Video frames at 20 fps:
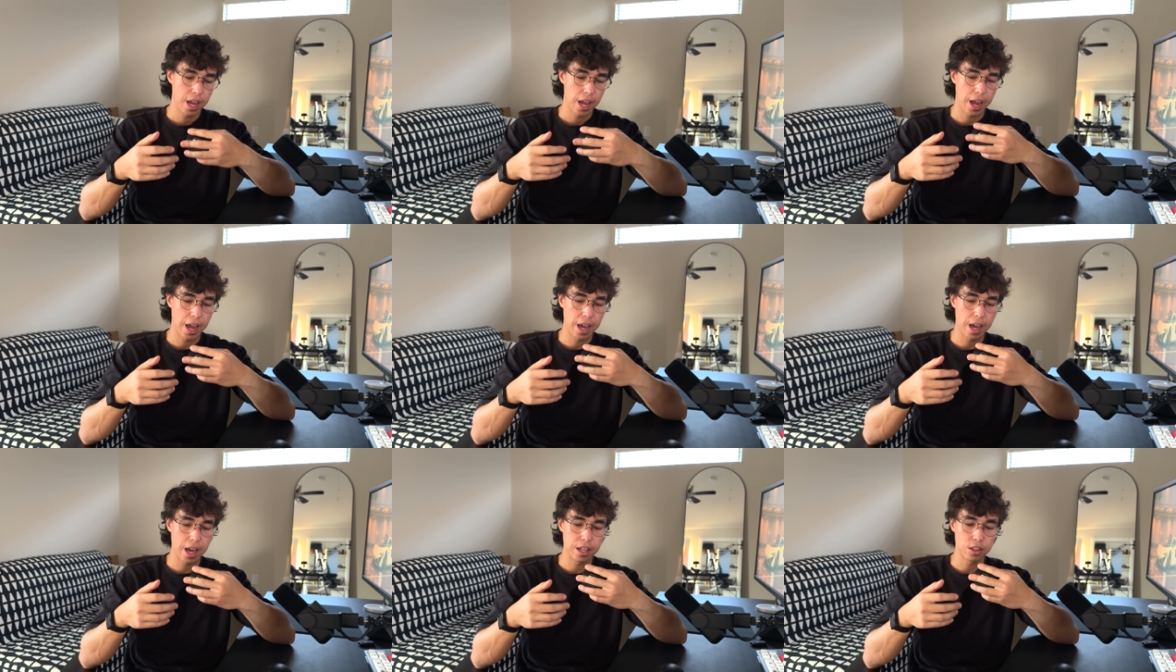
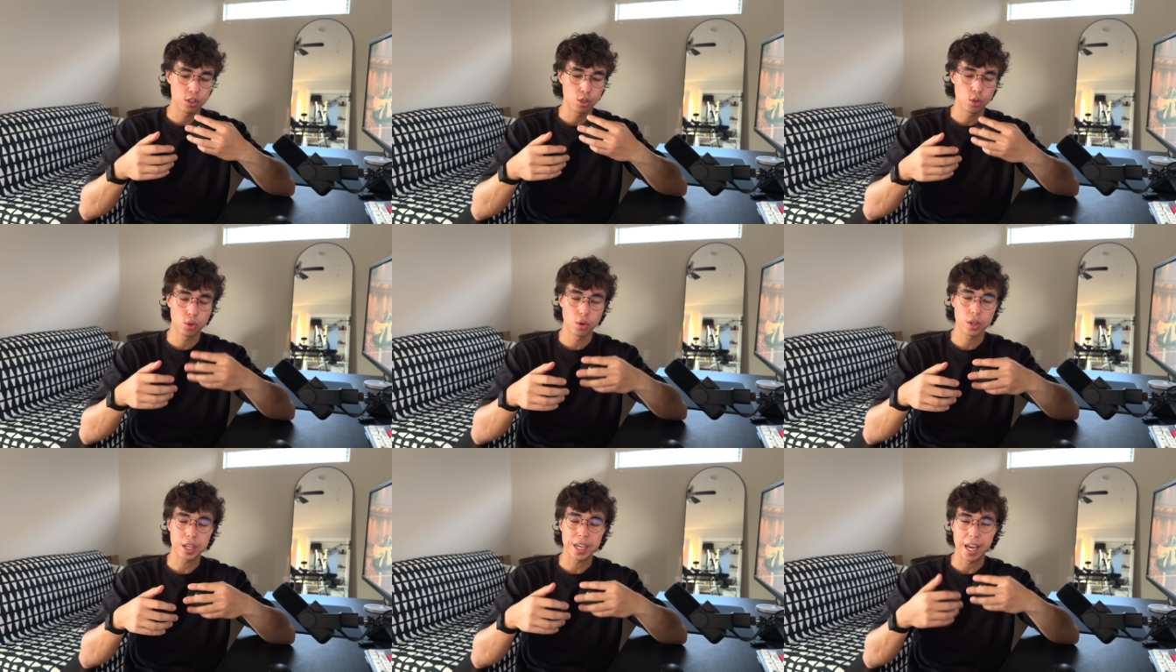and
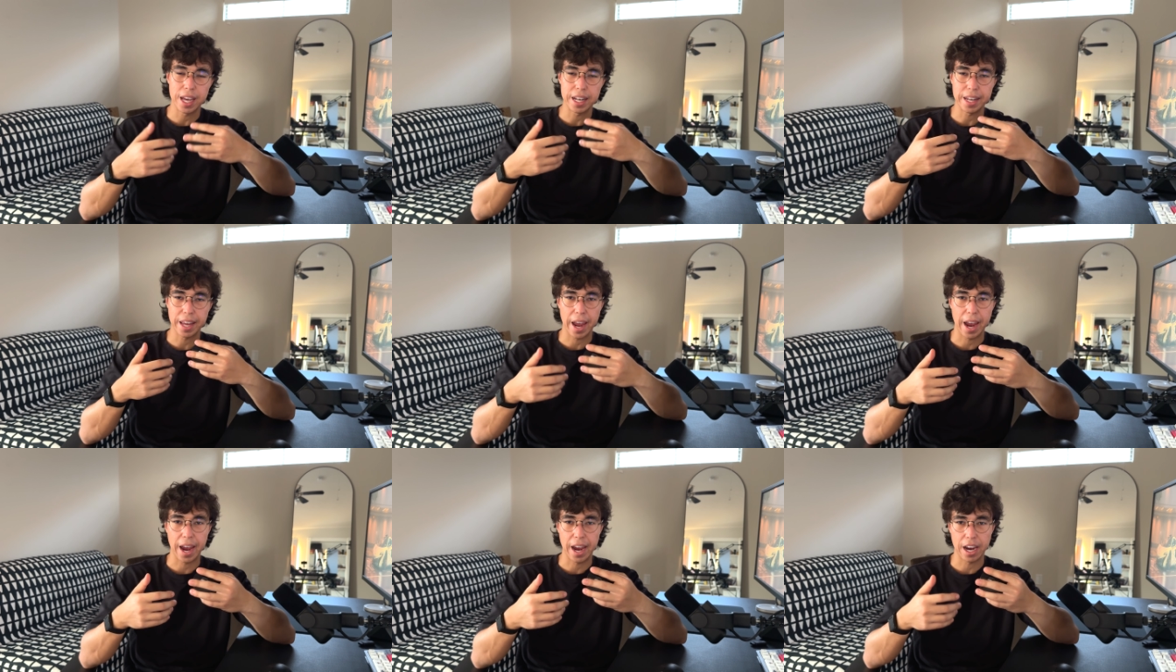you don't get
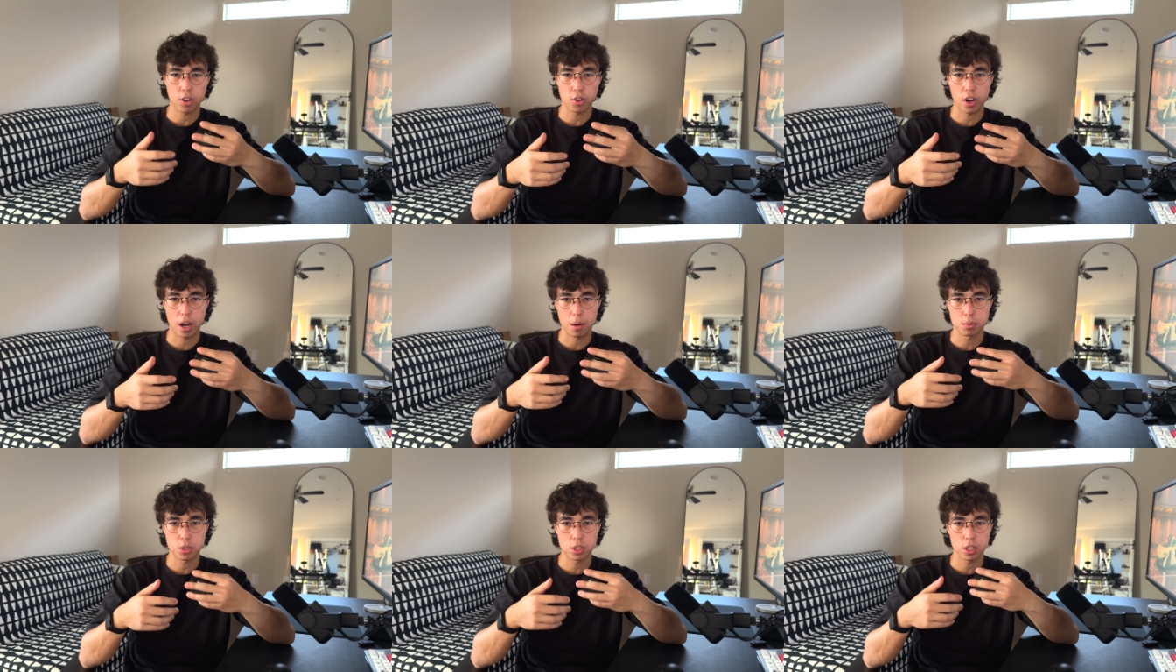any hand
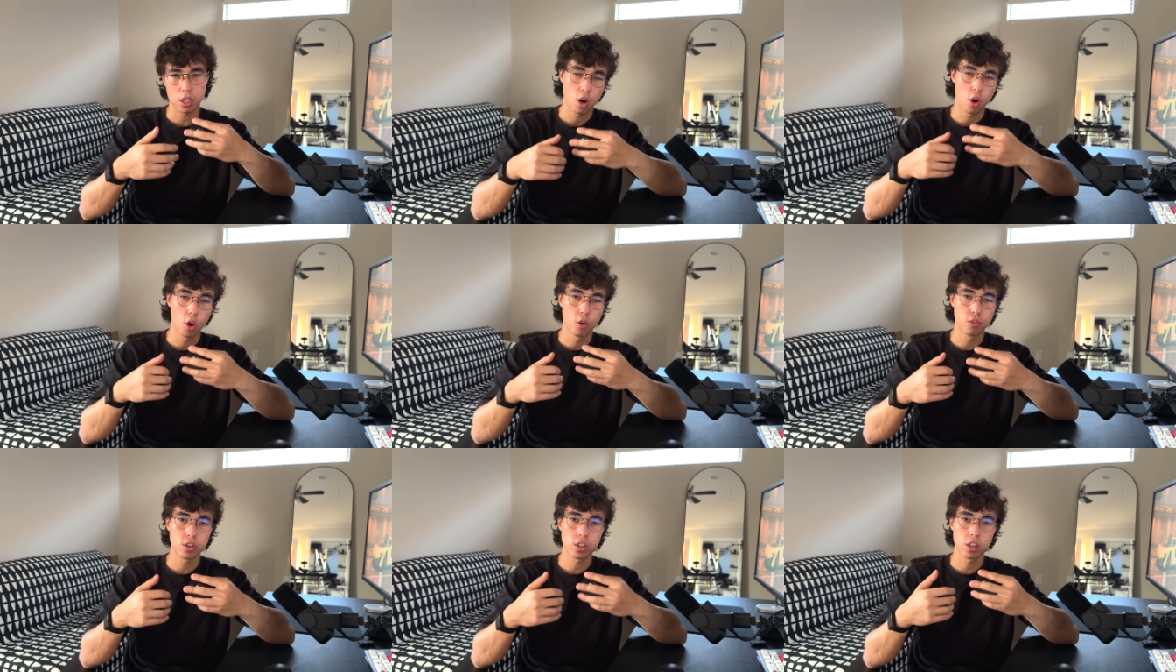cramps
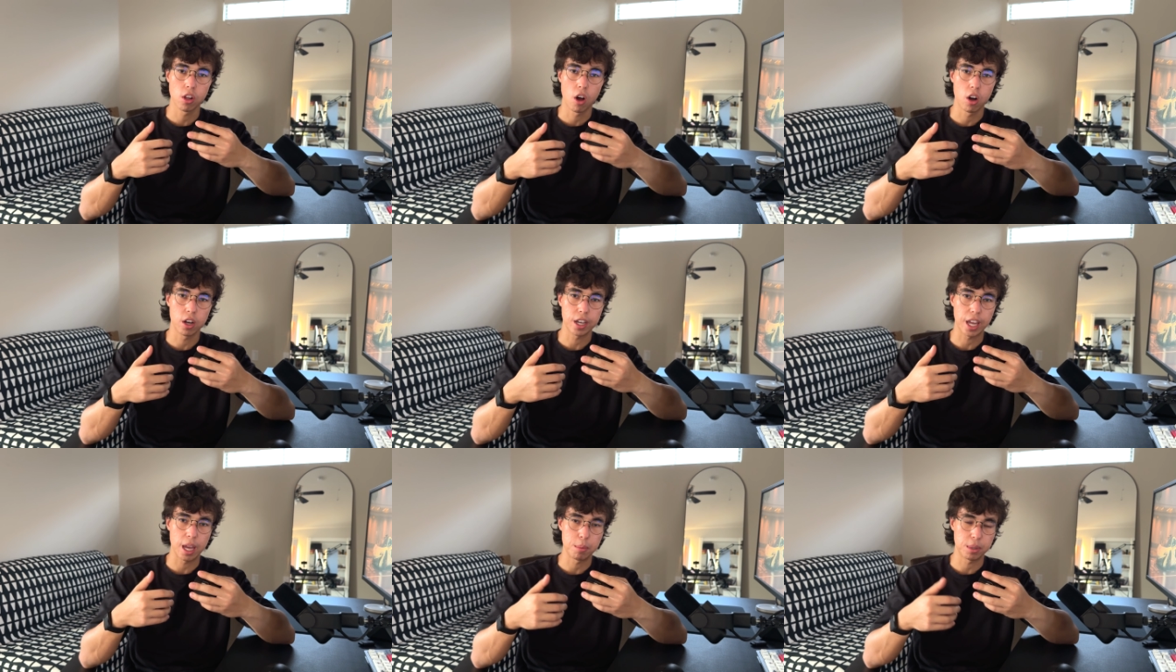over
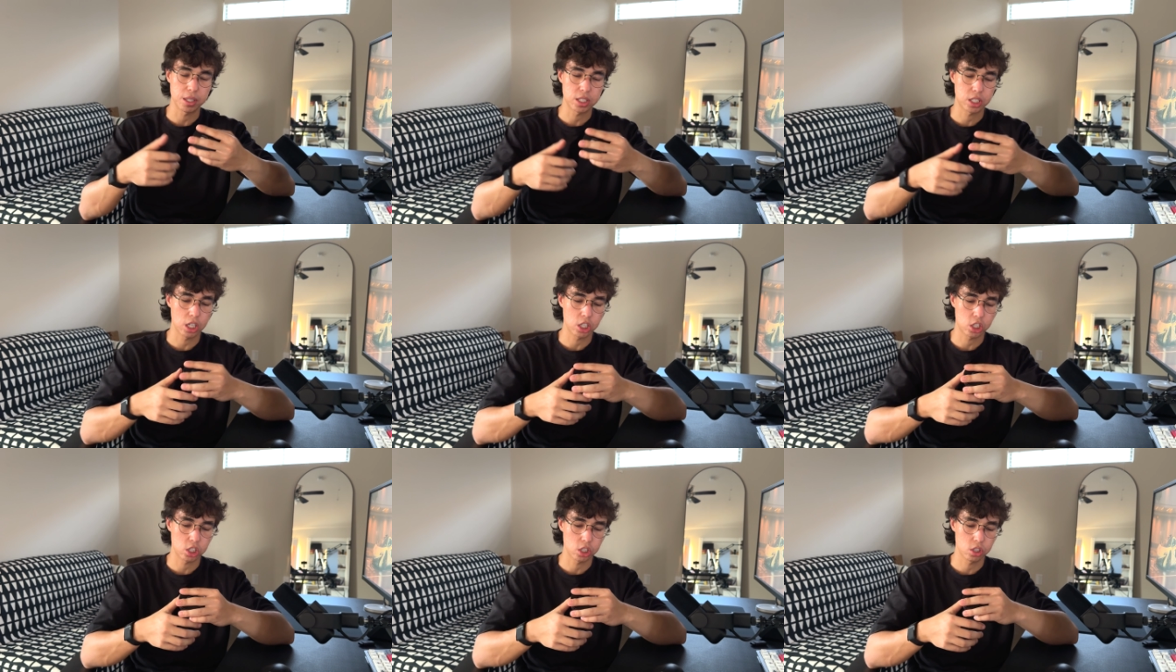long gaming
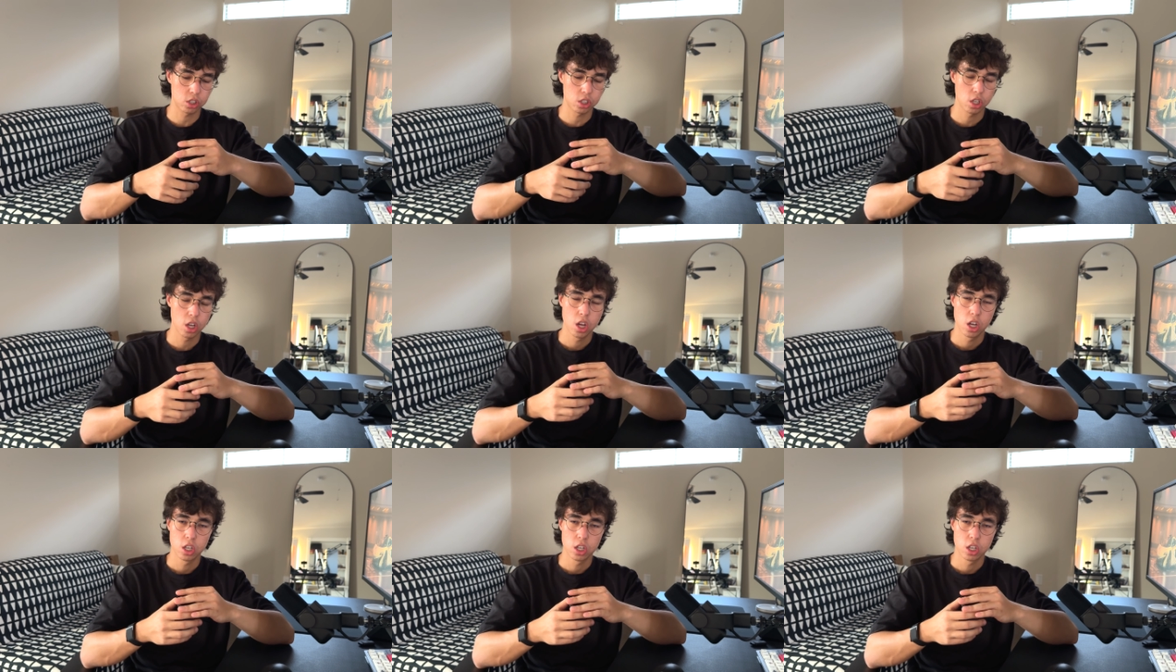sessions.